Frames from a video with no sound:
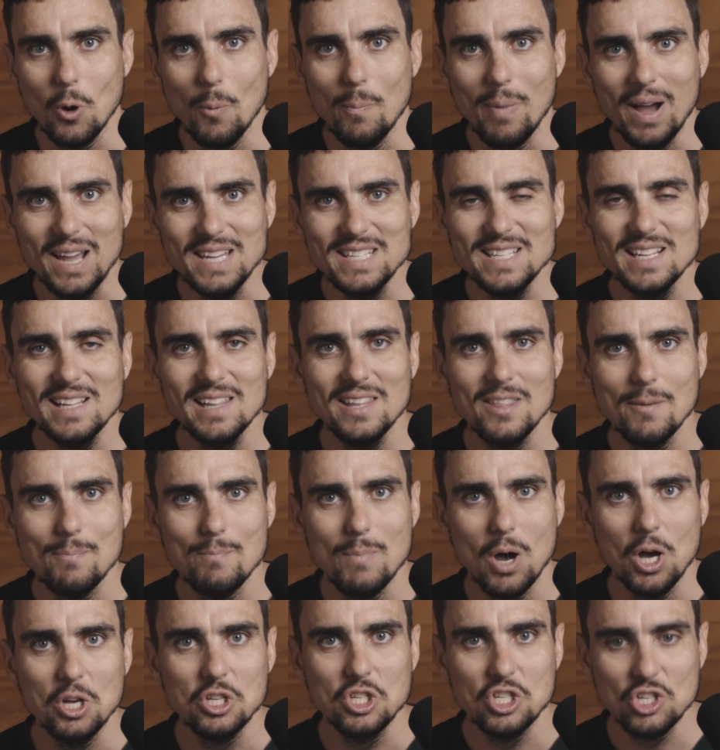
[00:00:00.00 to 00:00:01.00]
basically the
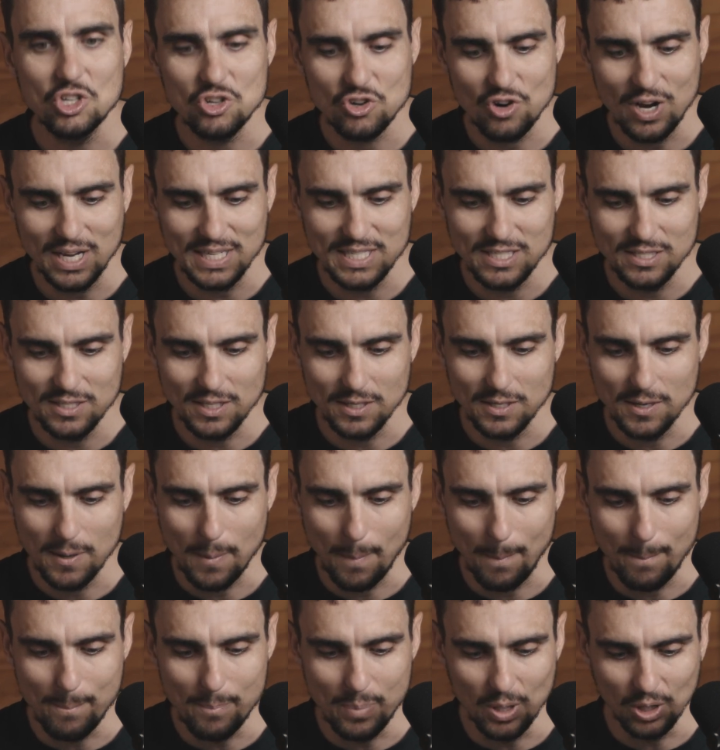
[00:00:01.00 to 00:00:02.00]
most
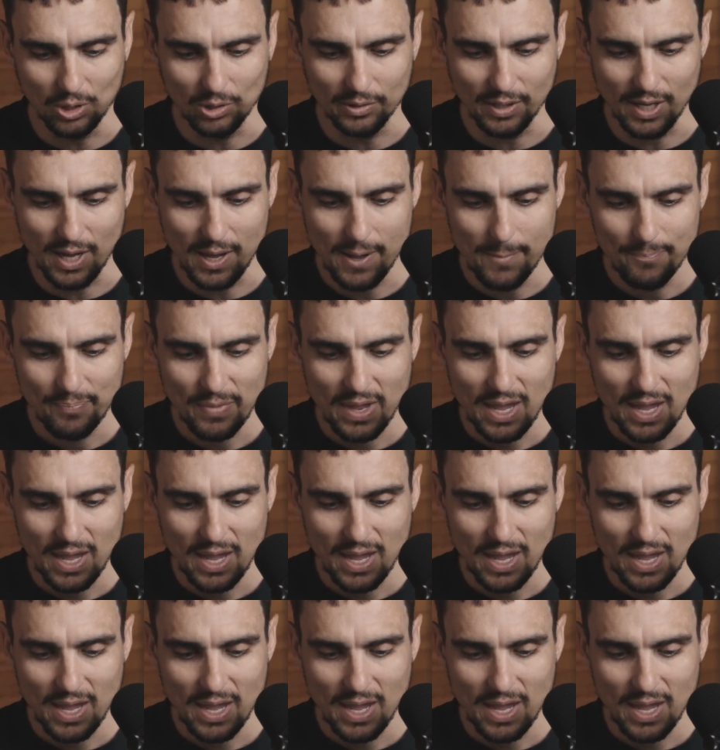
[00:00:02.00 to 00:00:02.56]
trusted builder.